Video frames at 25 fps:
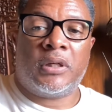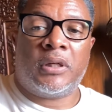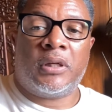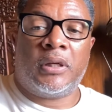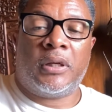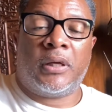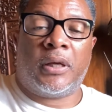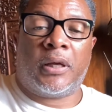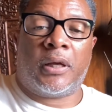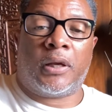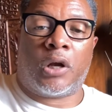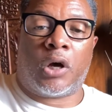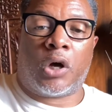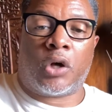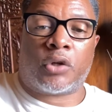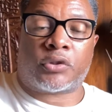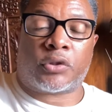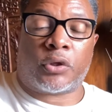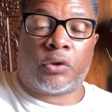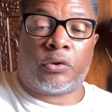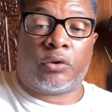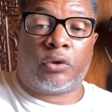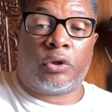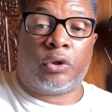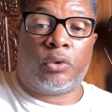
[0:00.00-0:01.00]
And
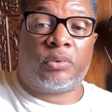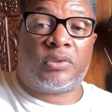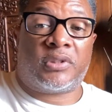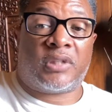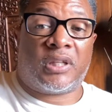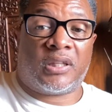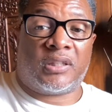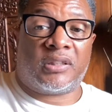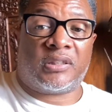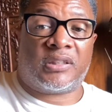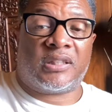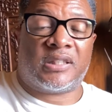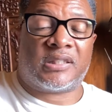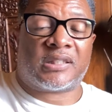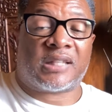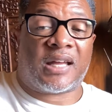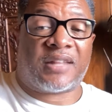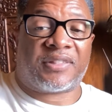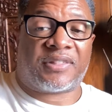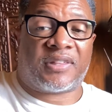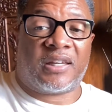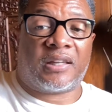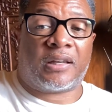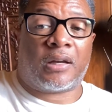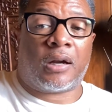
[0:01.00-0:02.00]
also the utilities, I
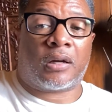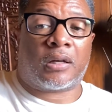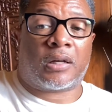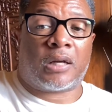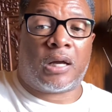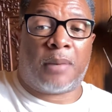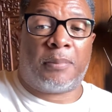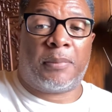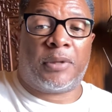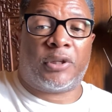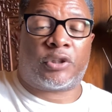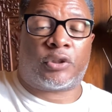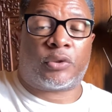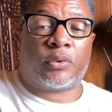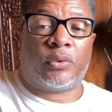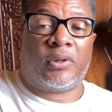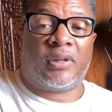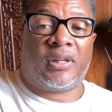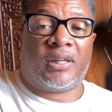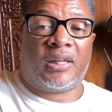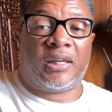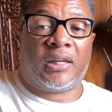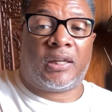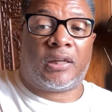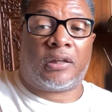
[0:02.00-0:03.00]
think, are coming to an
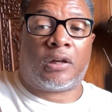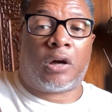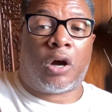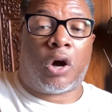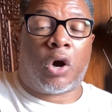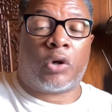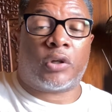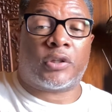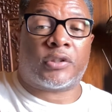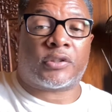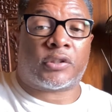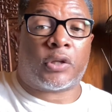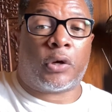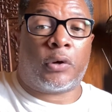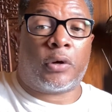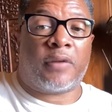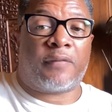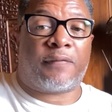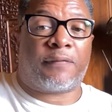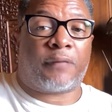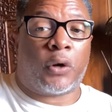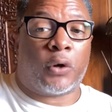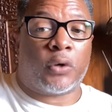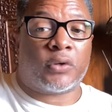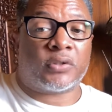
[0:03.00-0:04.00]
end August
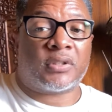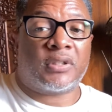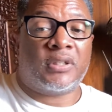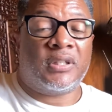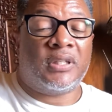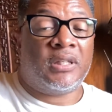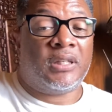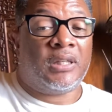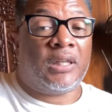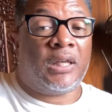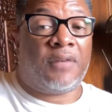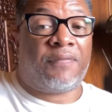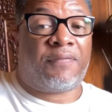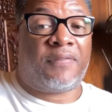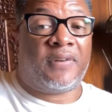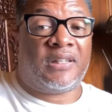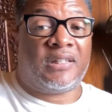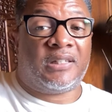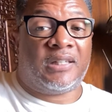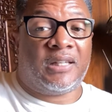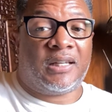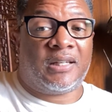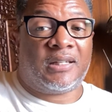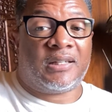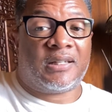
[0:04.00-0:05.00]
31st, if it
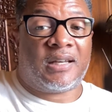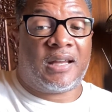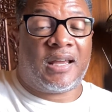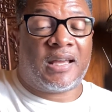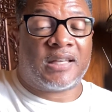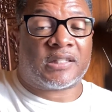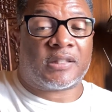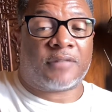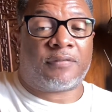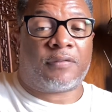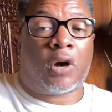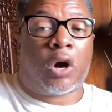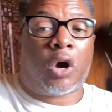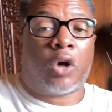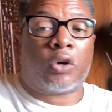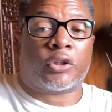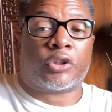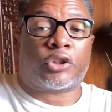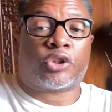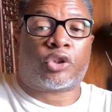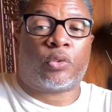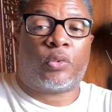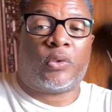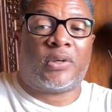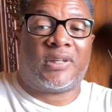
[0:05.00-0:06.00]
didn't as of
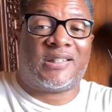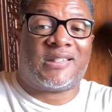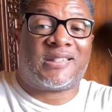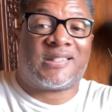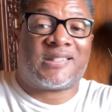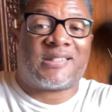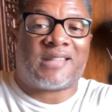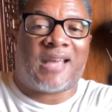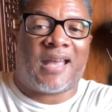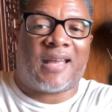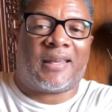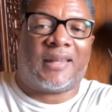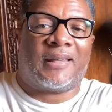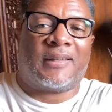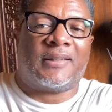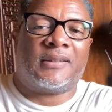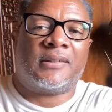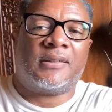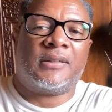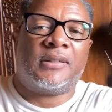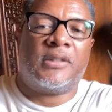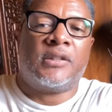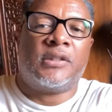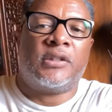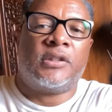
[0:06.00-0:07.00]
August 22nd.
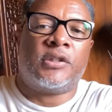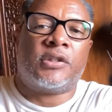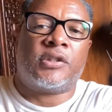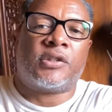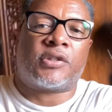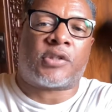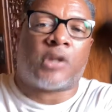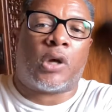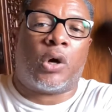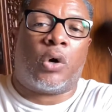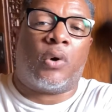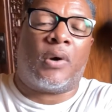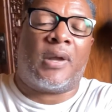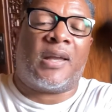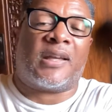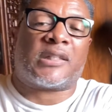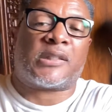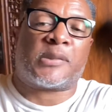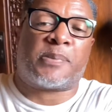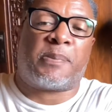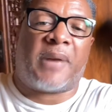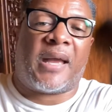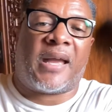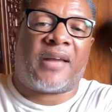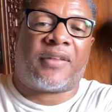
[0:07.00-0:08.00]
So
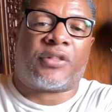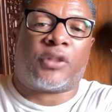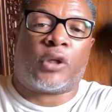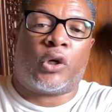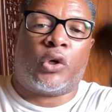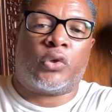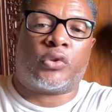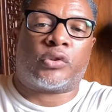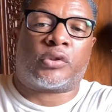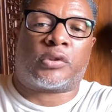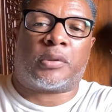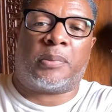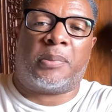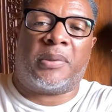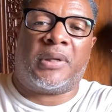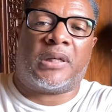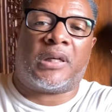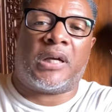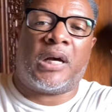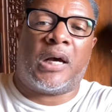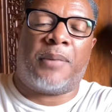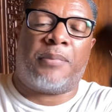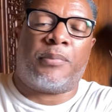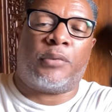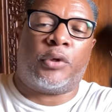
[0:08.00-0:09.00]
expect those to
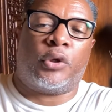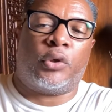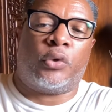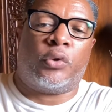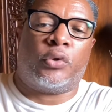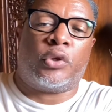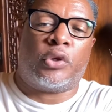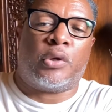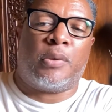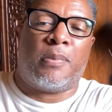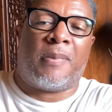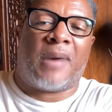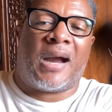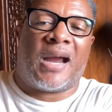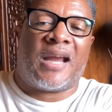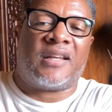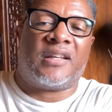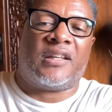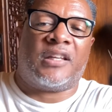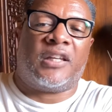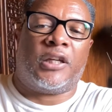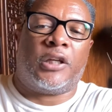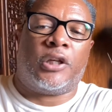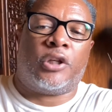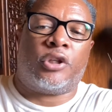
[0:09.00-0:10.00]
become due. You might
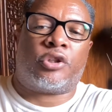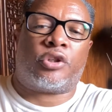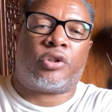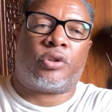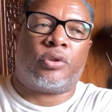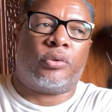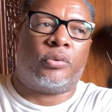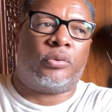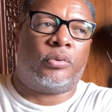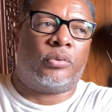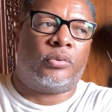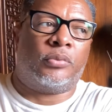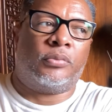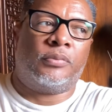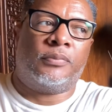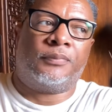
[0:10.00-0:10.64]
need to,